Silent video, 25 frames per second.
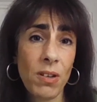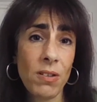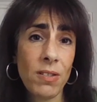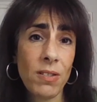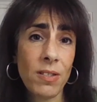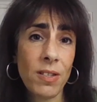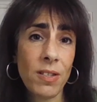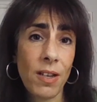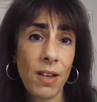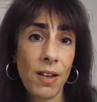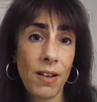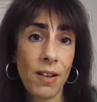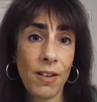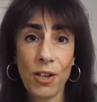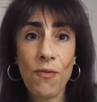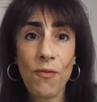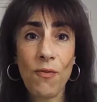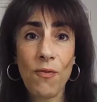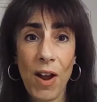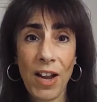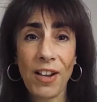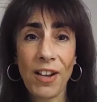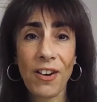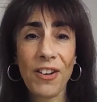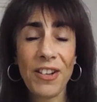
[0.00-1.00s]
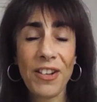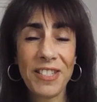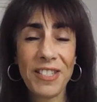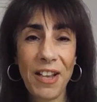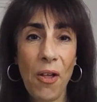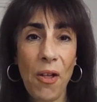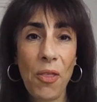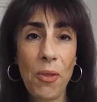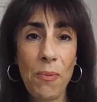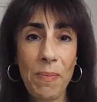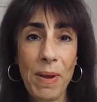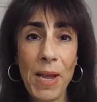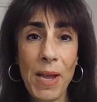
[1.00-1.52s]
because you recognize
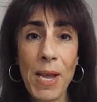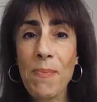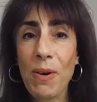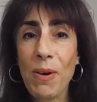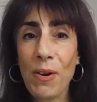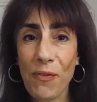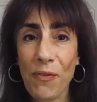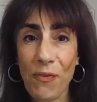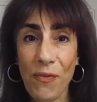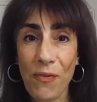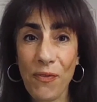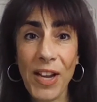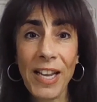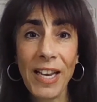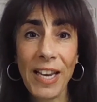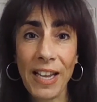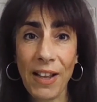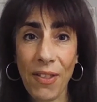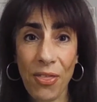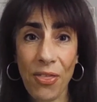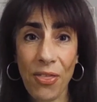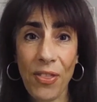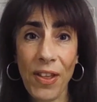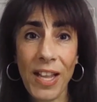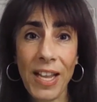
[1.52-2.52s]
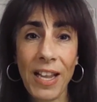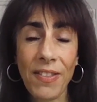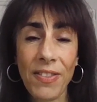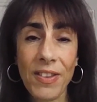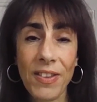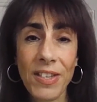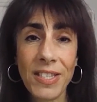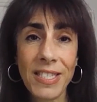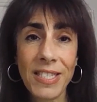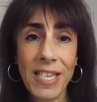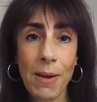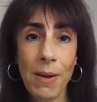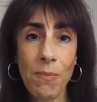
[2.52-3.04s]
that other people are feeling and
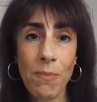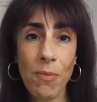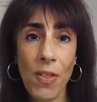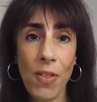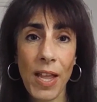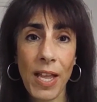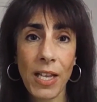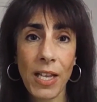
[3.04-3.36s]
thinking the same